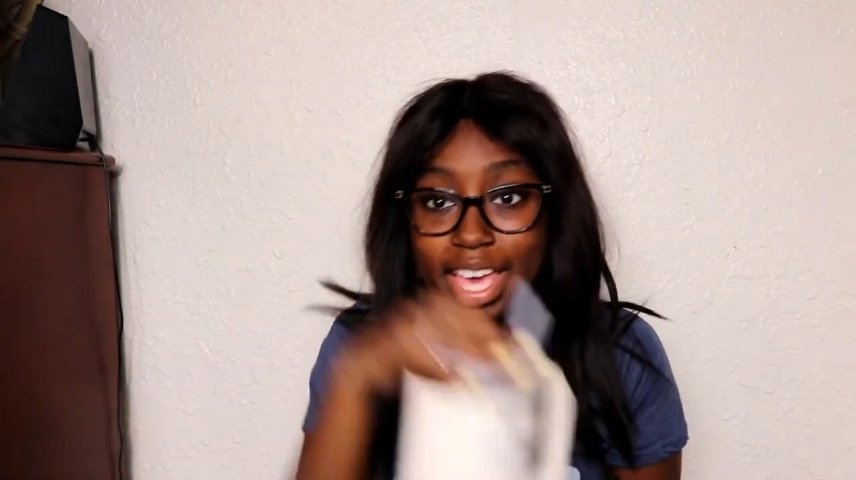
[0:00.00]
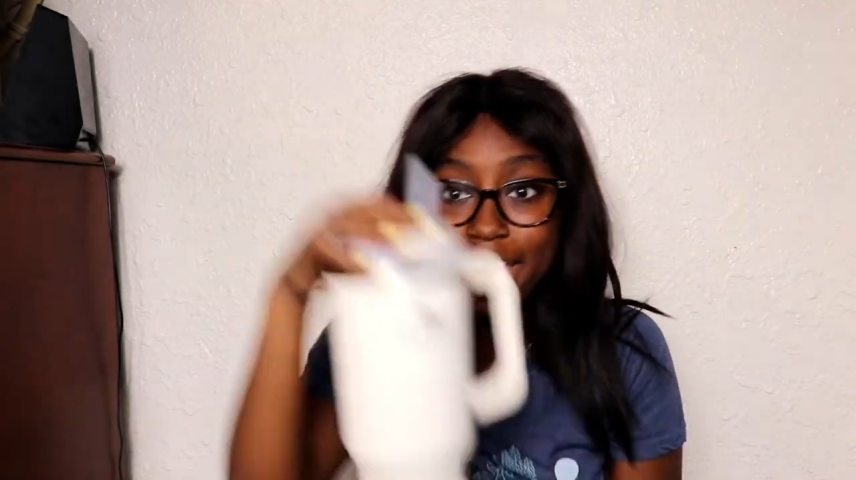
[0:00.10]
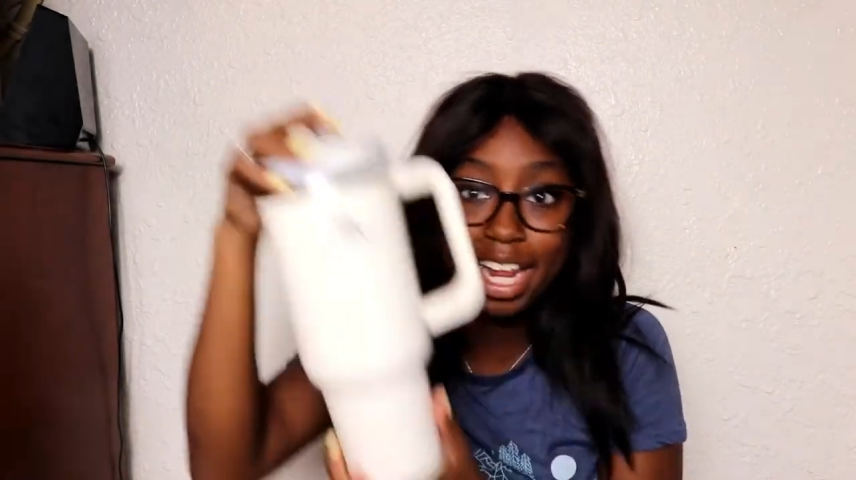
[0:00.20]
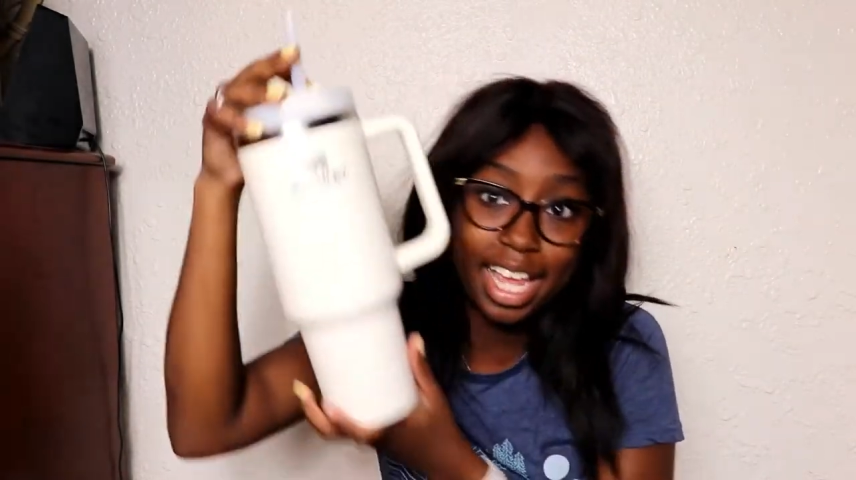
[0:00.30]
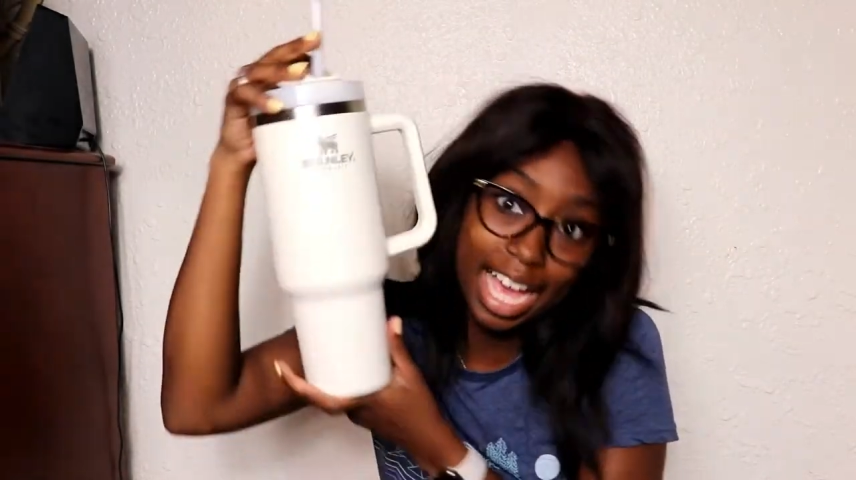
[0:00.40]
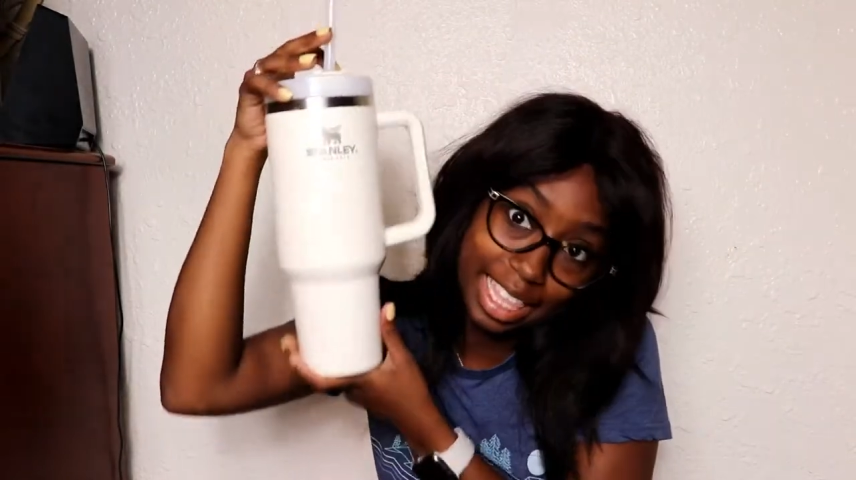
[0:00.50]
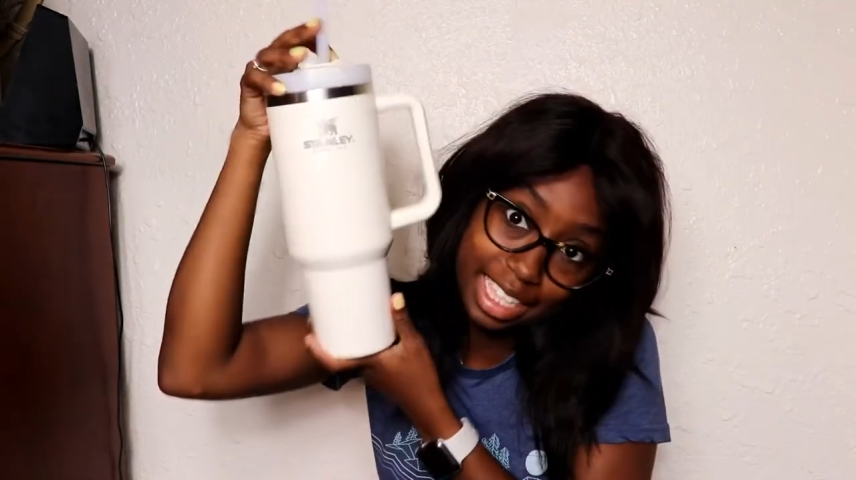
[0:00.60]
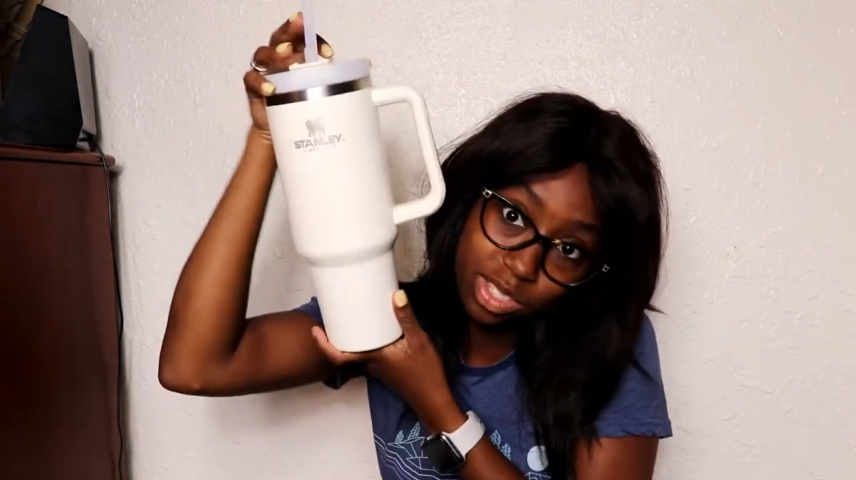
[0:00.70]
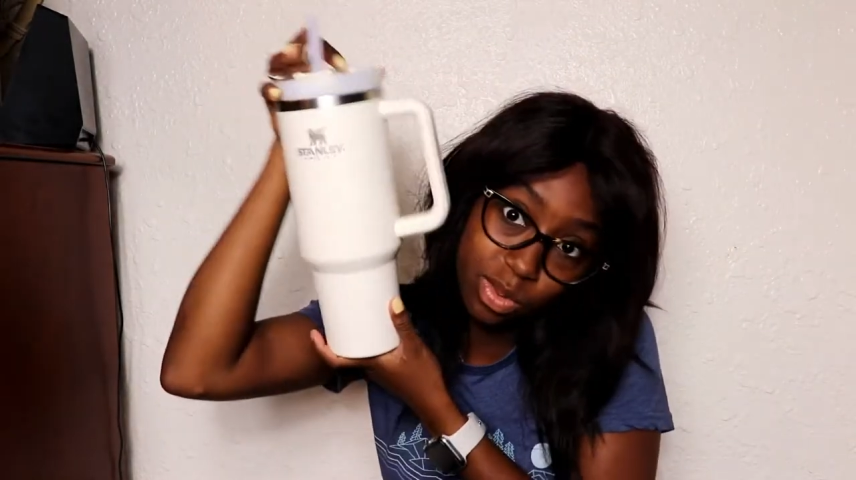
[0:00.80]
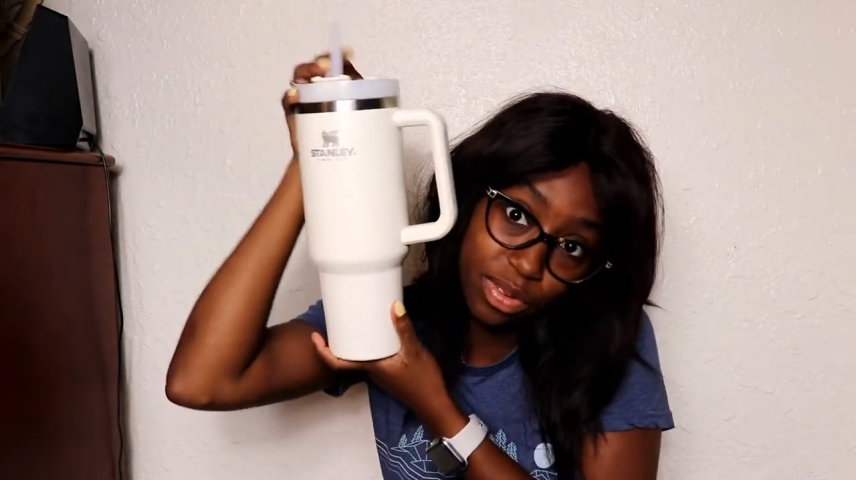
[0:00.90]
and got
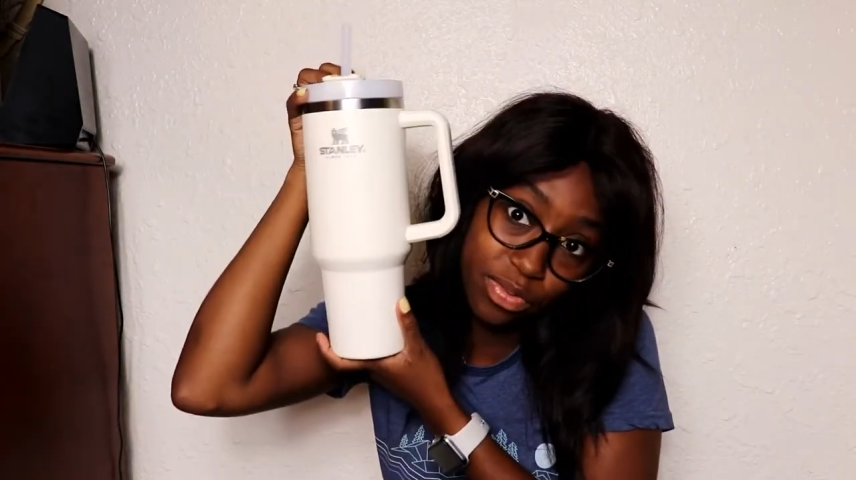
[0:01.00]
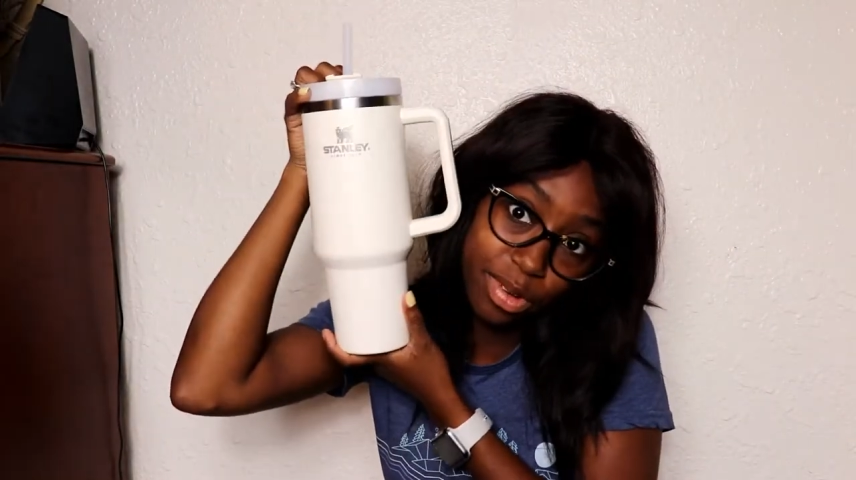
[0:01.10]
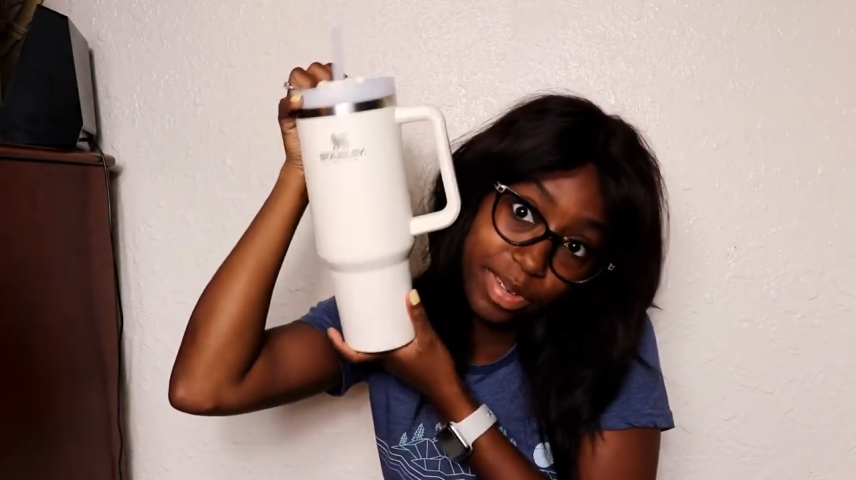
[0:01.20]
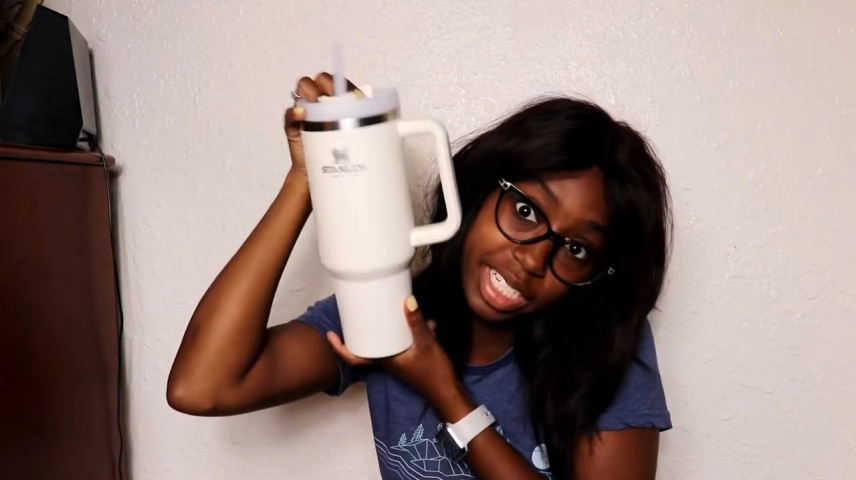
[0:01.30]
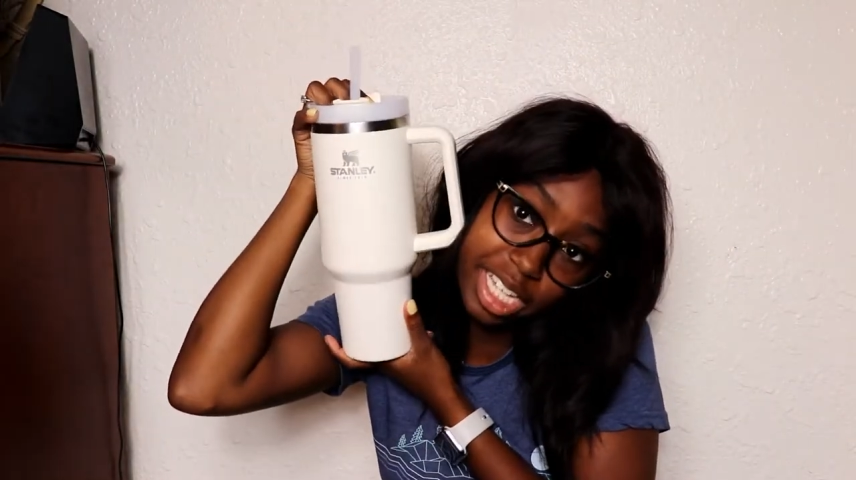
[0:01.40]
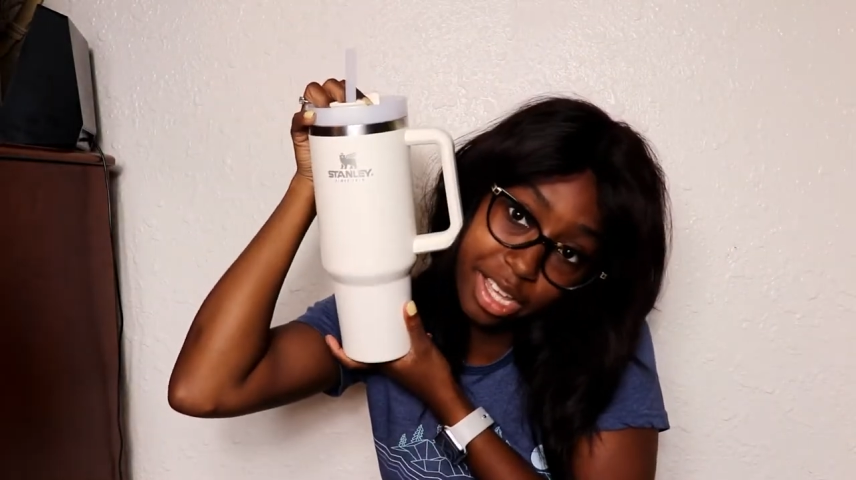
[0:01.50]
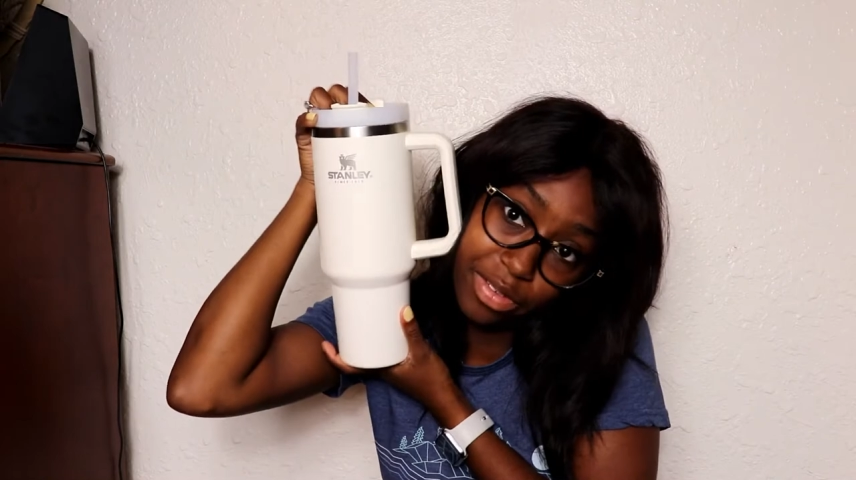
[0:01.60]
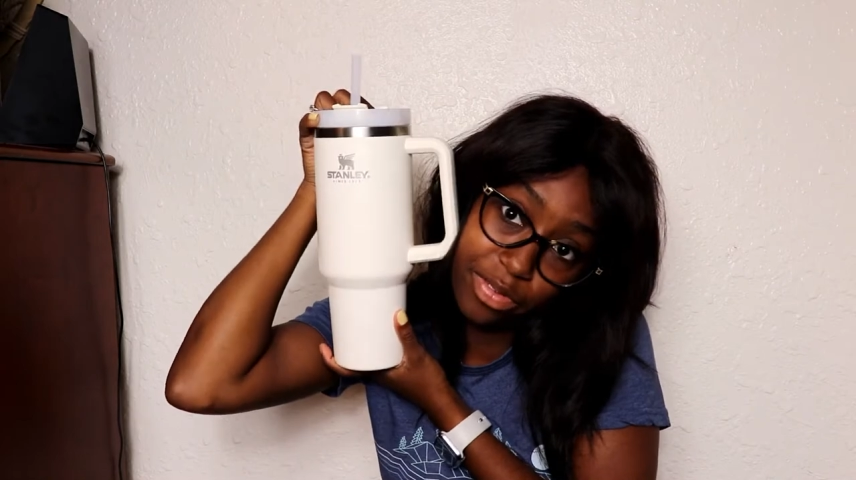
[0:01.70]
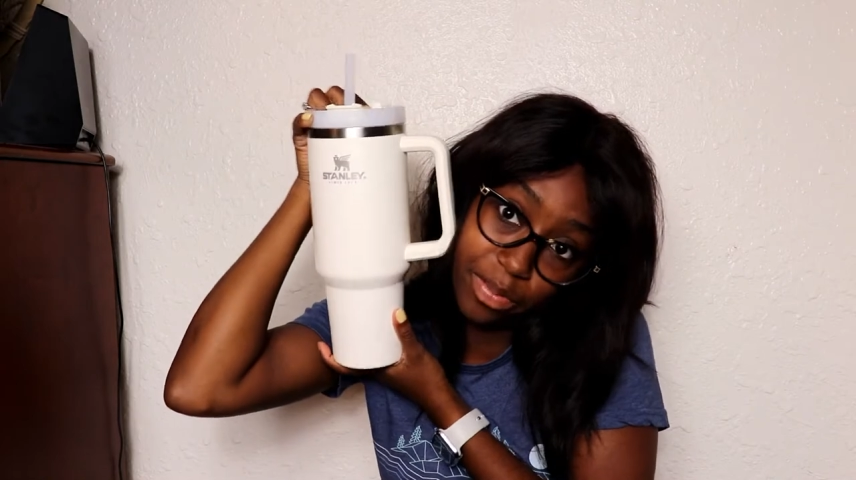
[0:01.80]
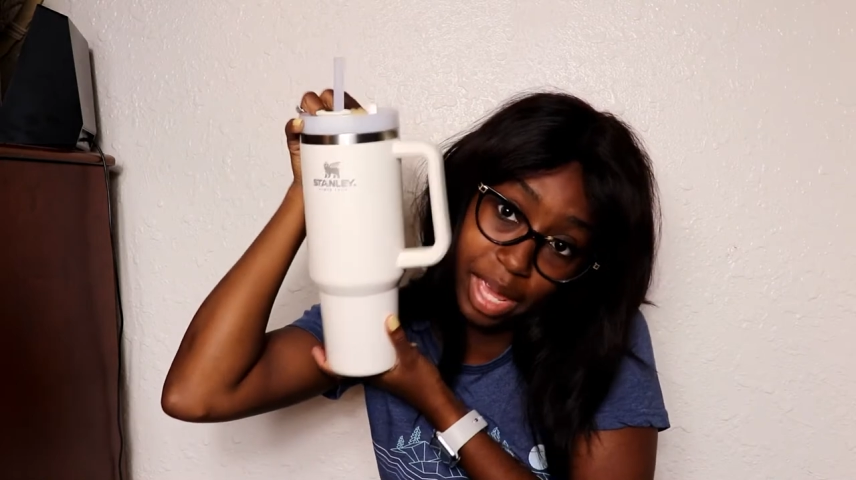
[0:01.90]
this one for
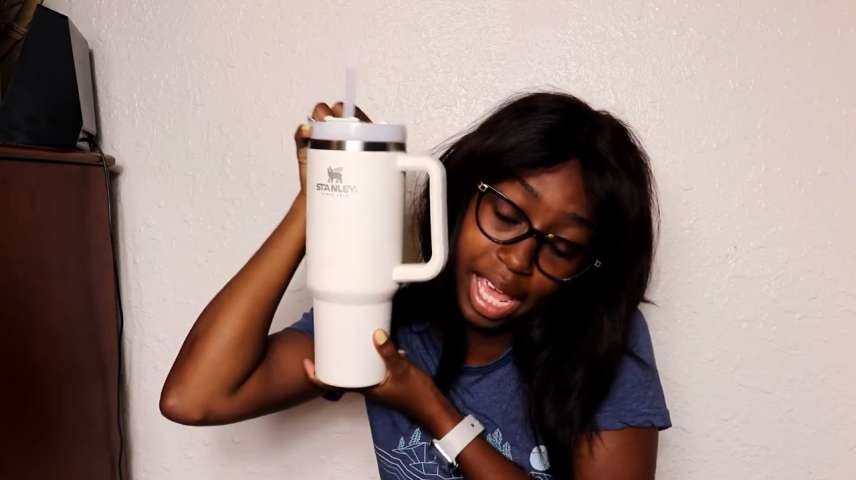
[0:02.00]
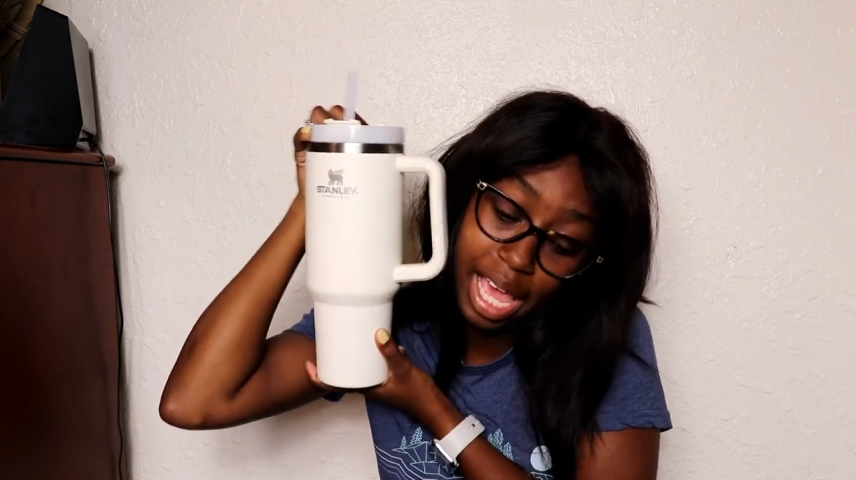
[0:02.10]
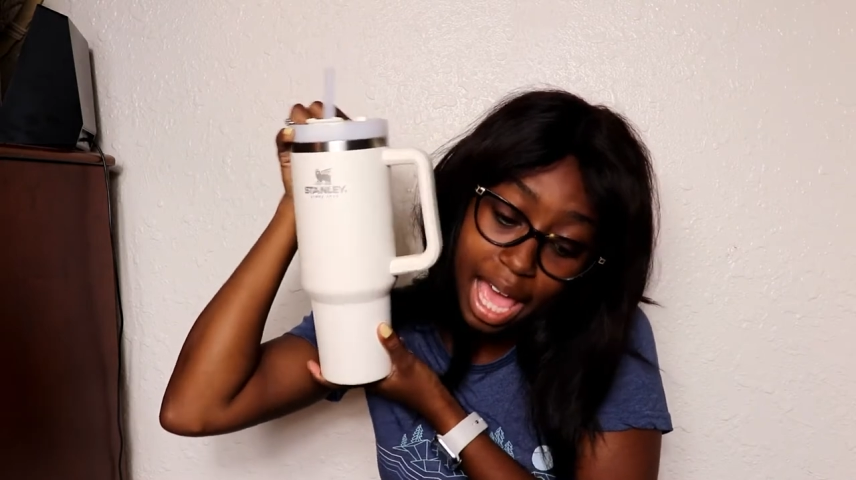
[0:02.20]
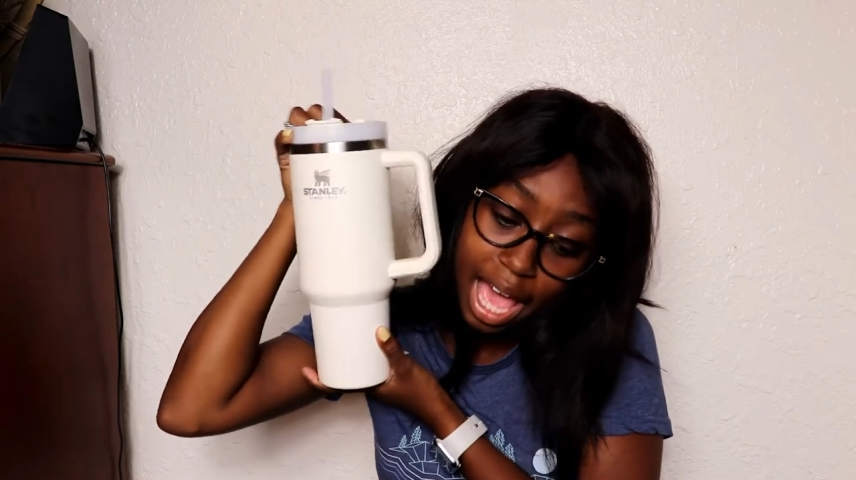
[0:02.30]
retail for me.